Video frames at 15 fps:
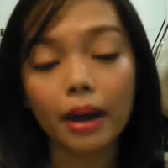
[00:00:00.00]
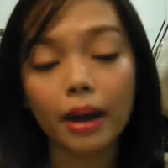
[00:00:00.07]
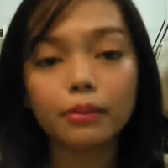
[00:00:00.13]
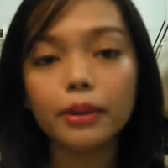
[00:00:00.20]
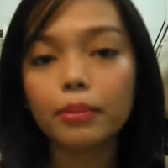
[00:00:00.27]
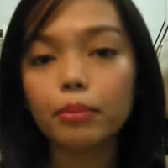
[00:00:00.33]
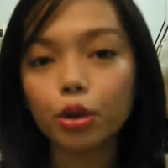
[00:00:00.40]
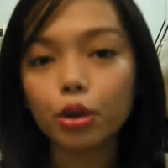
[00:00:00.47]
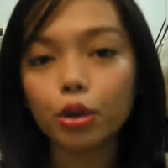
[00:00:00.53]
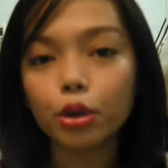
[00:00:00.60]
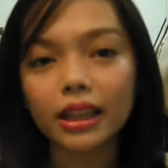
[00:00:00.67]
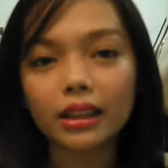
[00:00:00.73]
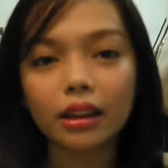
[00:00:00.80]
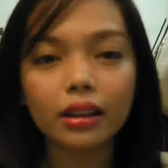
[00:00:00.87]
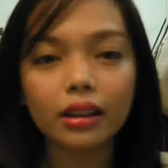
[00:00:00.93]
will be putting it
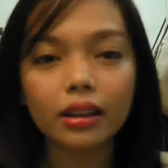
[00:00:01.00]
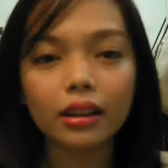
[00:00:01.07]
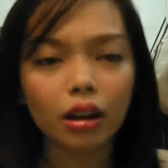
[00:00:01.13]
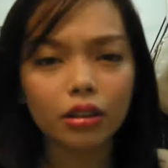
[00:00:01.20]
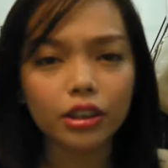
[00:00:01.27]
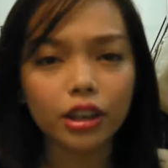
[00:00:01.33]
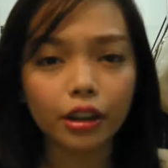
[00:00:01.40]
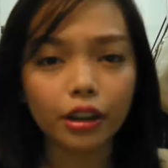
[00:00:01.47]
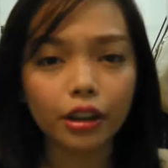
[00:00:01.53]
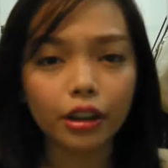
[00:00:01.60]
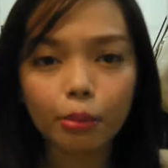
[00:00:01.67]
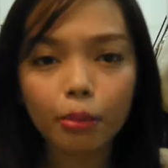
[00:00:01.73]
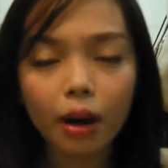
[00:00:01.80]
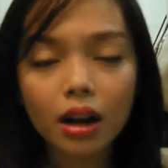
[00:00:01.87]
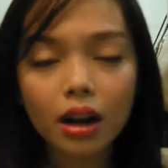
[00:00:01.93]
on, on the info
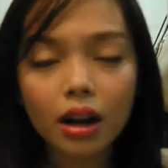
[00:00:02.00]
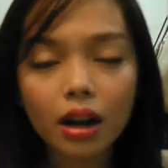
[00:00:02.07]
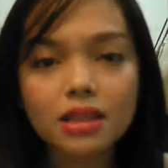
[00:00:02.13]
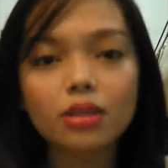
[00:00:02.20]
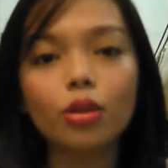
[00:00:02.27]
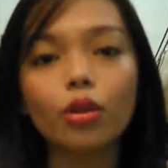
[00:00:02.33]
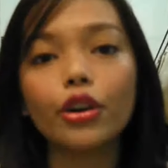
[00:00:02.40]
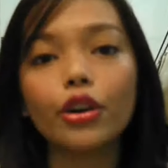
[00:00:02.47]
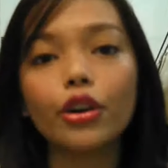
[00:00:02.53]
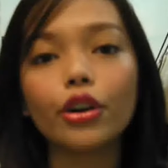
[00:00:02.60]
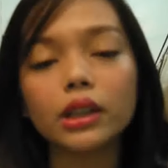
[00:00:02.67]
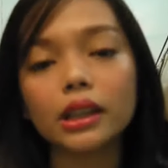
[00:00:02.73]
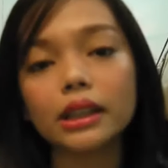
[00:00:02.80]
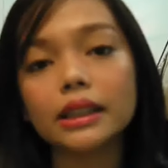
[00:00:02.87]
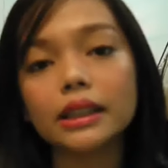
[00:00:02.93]
box or you
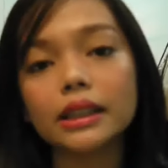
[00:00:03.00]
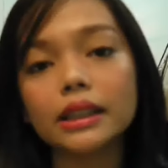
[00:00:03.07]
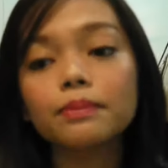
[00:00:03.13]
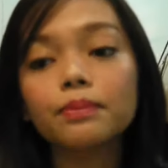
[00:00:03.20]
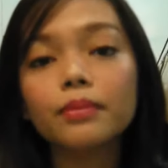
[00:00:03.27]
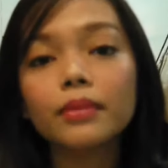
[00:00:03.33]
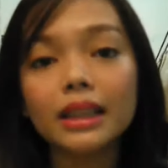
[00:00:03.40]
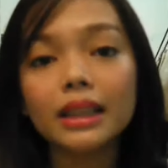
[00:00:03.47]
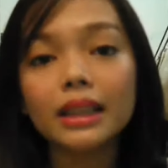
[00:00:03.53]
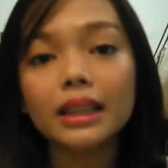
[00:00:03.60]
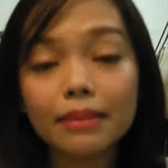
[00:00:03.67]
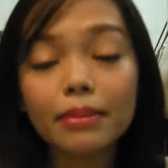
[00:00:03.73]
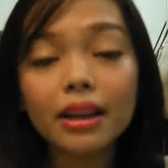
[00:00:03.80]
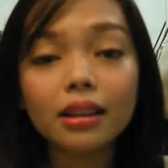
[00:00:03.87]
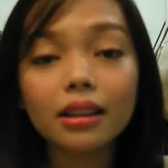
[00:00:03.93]
can
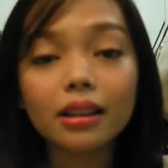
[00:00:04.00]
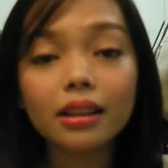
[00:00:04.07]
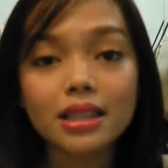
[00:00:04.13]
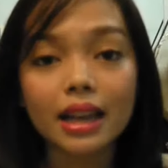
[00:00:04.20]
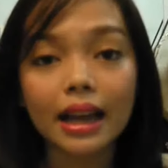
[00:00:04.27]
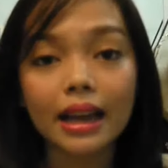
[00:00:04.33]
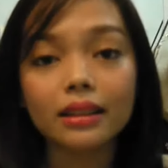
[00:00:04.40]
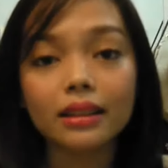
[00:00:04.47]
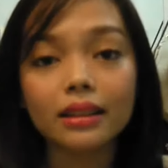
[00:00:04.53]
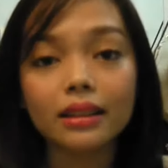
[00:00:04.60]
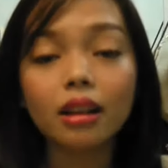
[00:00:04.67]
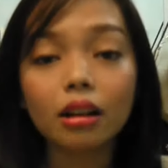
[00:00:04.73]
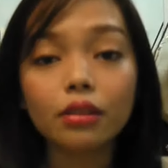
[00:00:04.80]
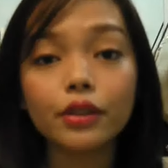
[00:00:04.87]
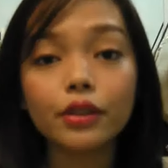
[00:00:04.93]
email us at
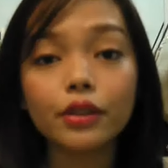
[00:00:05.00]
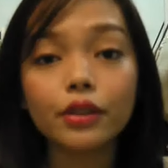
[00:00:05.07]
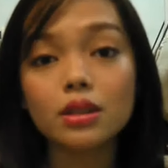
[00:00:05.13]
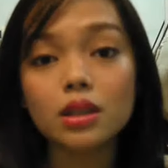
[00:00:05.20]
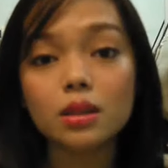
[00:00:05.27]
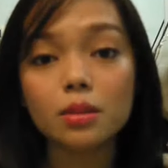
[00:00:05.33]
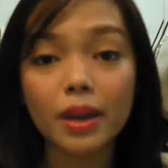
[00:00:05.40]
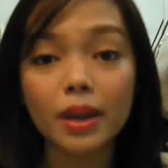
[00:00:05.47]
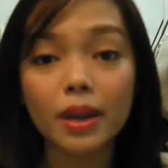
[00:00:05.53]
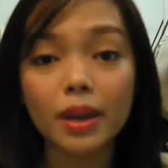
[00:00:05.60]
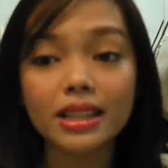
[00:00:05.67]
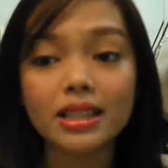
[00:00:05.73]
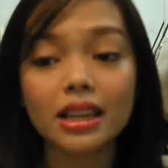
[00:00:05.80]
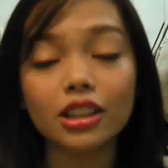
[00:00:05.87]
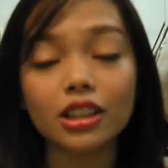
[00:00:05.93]

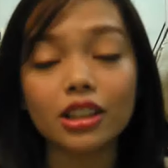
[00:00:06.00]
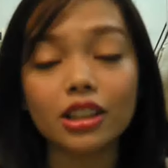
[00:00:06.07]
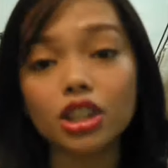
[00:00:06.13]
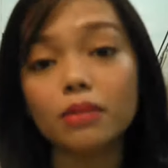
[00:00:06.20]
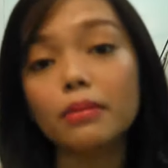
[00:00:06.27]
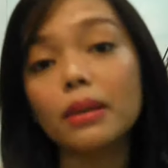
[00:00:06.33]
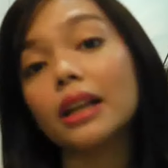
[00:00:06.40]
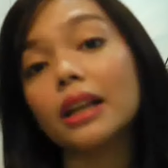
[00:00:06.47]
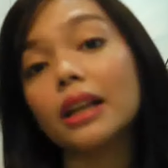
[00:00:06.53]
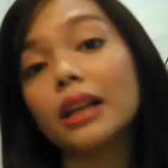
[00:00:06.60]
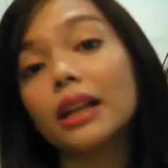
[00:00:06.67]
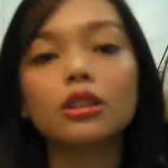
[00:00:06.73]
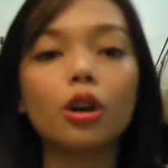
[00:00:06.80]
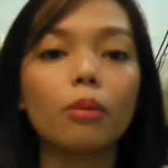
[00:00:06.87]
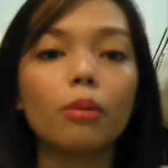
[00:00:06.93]
dollfacecosmetix at
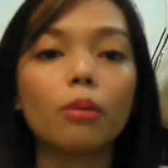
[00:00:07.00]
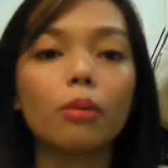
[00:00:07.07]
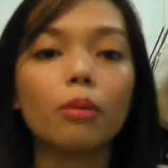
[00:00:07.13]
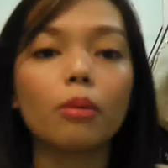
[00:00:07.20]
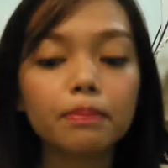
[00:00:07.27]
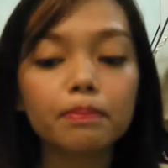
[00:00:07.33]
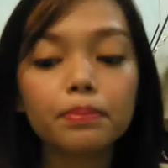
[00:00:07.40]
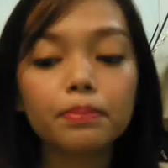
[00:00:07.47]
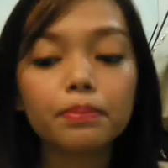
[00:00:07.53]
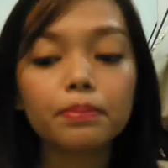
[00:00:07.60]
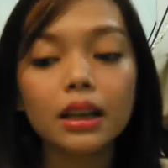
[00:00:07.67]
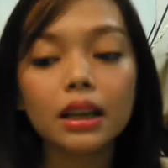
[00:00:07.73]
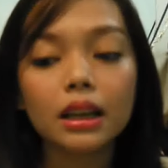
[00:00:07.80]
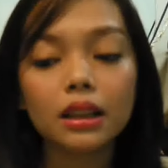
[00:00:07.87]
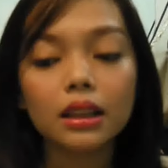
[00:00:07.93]
gmail.com. But
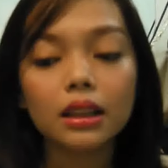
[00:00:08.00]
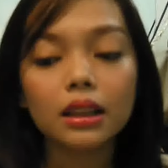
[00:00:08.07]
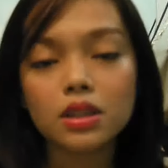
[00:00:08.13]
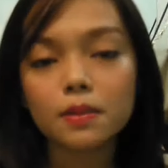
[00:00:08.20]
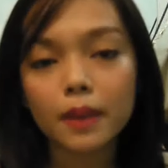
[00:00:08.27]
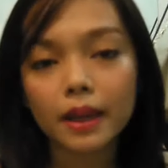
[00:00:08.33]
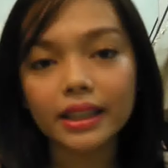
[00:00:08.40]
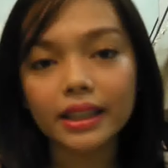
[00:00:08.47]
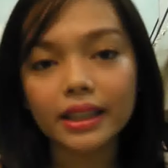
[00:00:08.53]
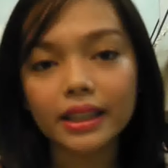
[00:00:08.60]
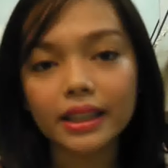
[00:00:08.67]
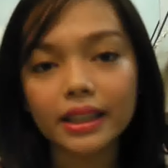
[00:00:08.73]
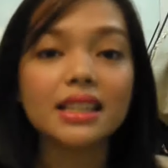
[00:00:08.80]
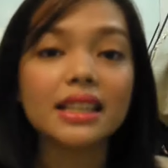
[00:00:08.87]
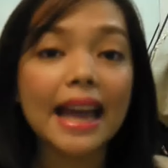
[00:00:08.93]
the cosmetics has
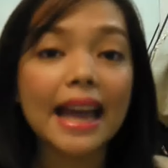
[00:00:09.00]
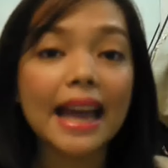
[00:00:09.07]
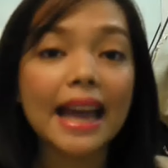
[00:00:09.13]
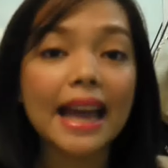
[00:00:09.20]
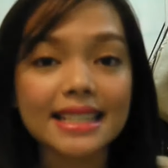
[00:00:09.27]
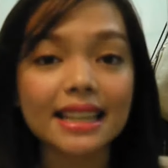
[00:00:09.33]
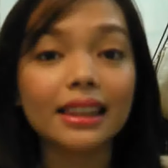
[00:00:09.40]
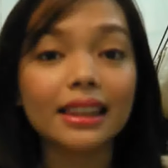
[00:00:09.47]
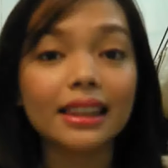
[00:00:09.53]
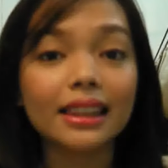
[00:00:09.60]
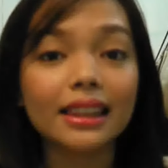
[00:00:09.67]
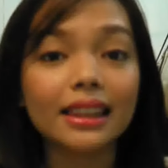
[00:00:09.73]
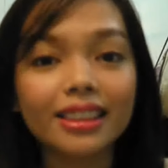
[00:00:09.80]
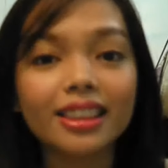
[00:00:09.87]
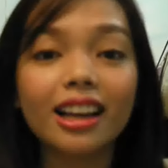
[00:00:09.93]
an X at the
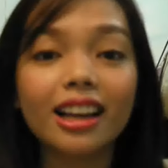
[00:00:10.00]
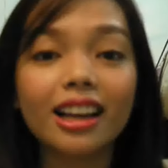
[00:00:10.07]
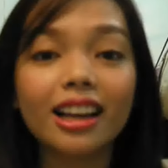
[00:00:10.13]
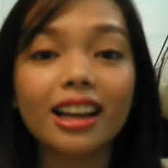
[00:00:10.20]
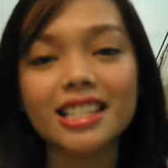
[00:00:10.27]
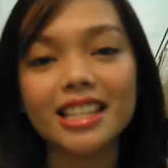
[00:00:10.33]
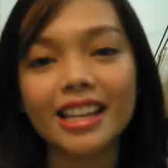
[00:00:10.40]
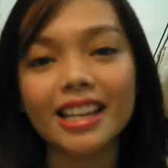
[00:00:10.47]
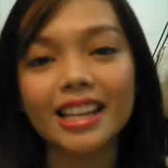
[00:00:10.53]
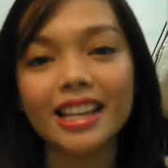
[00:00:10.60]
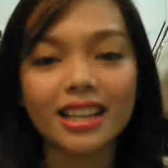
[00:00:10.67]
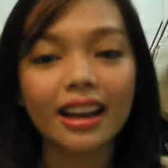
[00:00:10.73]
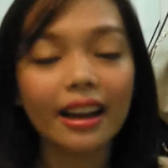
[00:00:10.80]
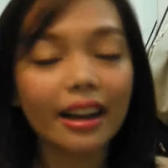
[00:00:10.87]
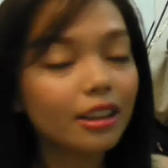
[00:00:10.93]
end, not the C's.
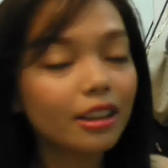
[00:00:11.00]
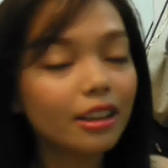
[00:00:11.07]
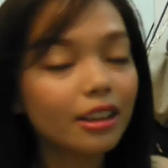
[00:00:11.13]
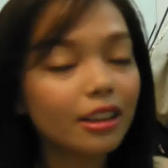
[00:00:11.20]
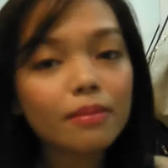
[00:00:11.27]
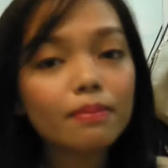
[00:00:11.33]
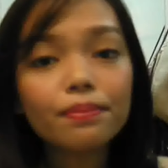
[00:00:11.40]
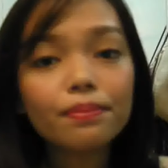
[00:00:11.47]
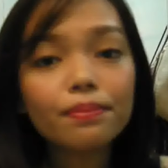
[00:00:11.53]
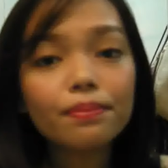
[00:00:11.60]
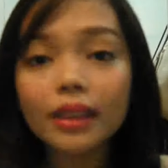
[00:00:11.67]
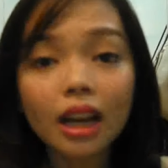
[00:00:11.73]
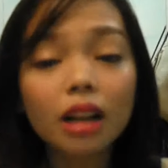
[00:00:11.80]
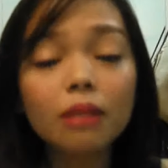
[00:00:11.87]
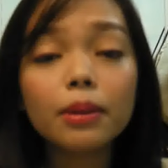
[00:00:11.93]
Anyway,
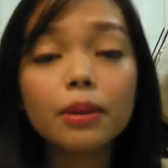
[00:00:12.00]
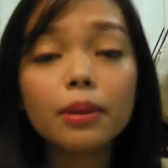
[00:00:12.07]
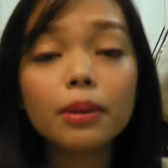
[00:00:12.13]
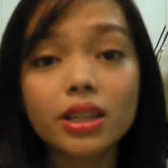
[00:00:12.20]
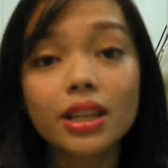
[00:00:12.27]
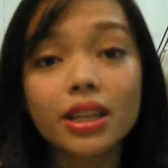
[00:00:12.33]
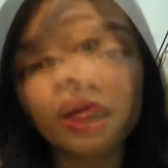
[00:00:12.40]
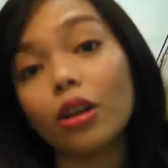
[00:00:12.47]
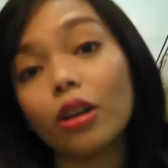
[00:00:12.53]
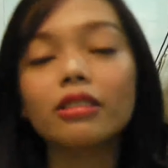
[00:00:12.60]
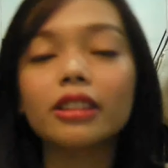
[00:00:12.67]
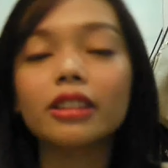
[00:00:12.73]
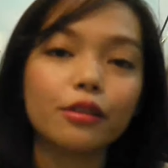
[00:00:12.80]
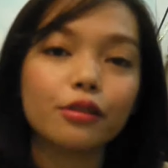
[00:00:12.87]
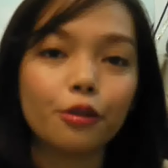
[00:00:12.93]
I'll be posting it all on the
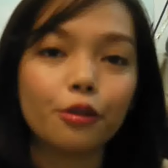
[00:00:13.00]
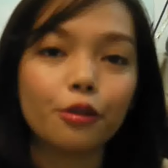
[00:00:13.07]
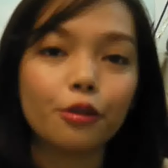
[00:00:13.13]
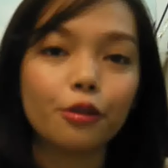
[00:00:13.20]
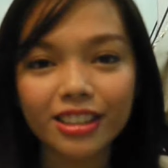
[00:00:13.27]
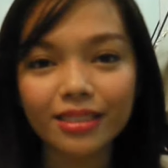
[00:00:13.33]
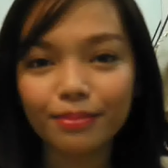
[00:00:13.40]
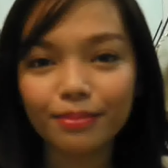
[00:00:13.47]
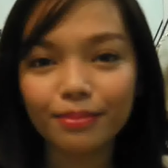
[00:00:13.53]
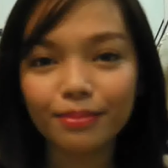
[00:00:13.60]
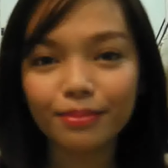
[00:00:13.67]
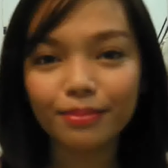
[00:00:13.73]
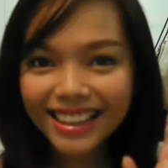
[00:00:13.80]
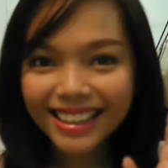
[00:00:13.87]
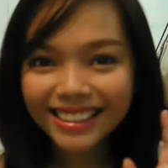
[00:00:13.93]
info page. Bye!